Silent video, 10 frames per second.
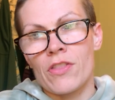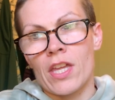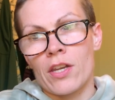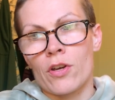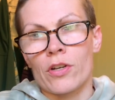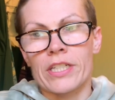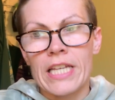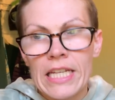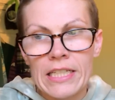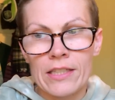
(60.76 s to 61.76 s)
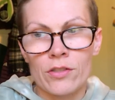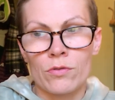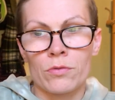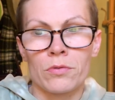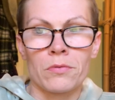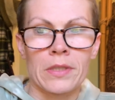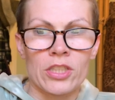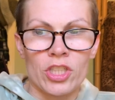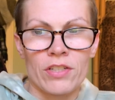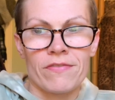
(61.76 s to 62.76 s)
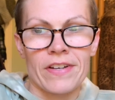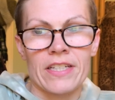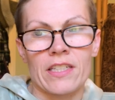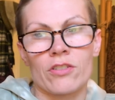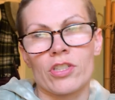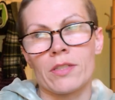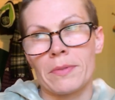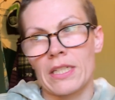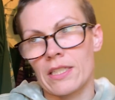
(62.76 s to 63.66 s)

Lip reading: Then her attending the school once she finds out she has been